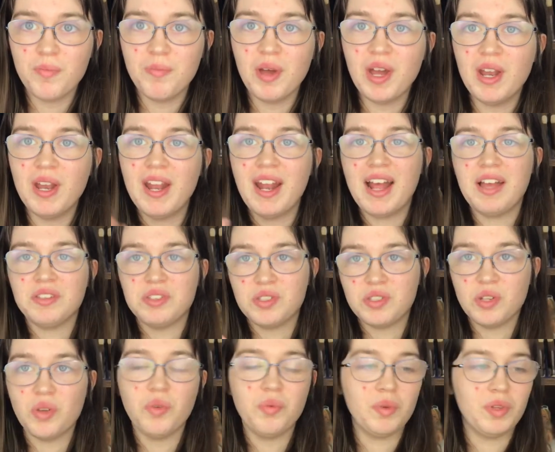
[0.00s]
but it has its
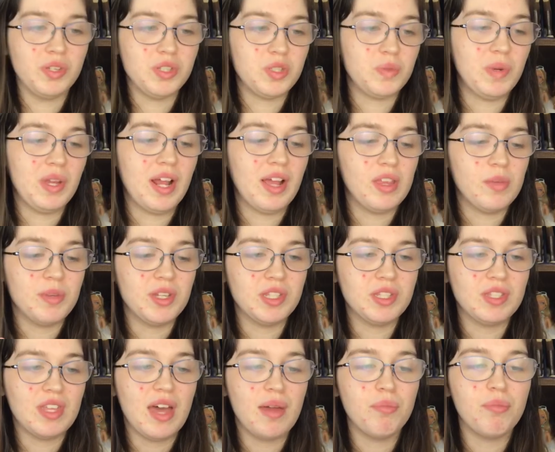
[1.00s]
own really sweet elements
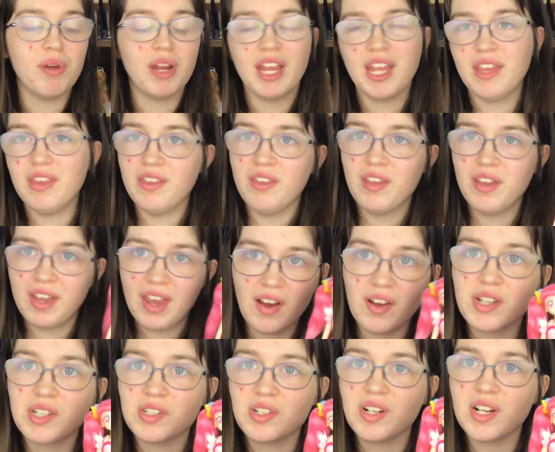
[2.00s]
that bring in the
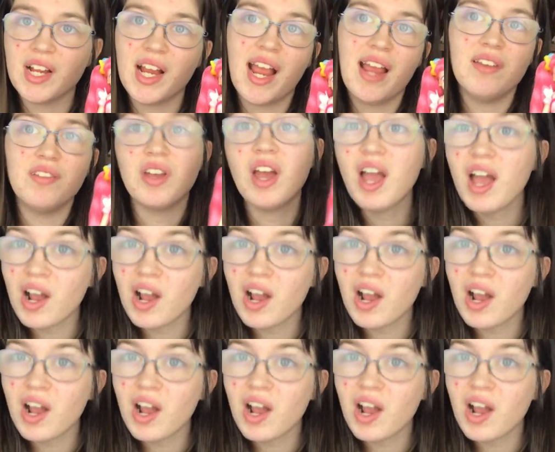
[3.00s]
character and